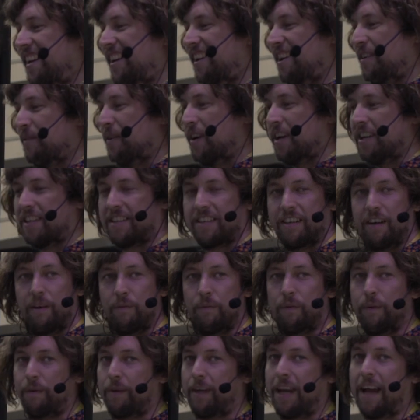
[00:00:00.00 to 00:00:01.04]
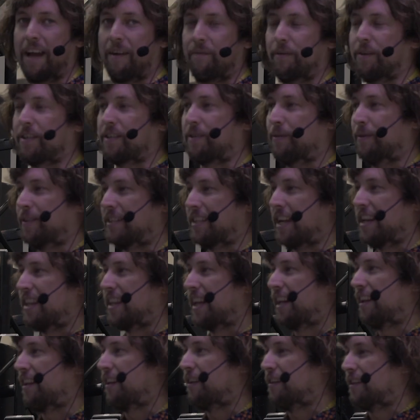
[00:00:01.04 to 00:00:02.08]
likewise, so yeah, we just want to say
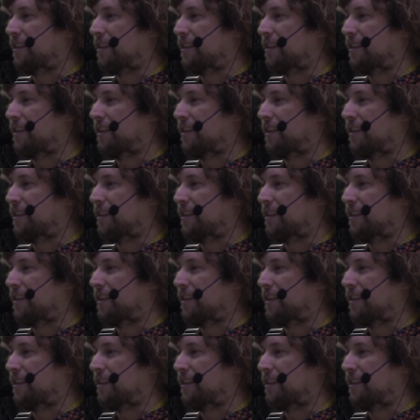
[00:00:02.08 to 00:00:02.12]
thank